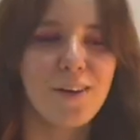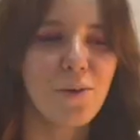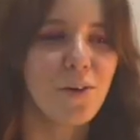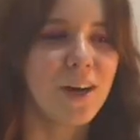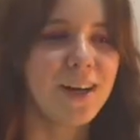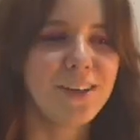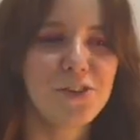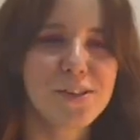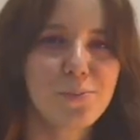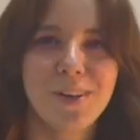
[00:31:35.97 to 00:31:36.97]
or you
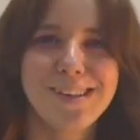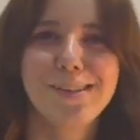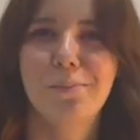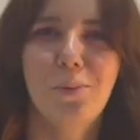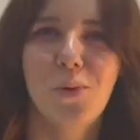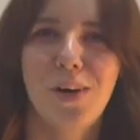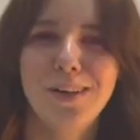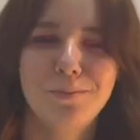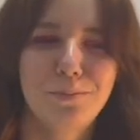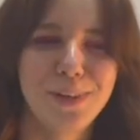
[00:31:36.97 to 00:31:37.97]
just want to
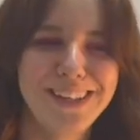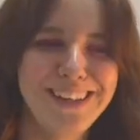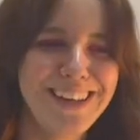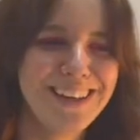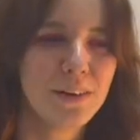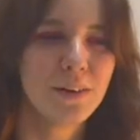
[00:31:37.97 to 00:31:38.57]
support Britney,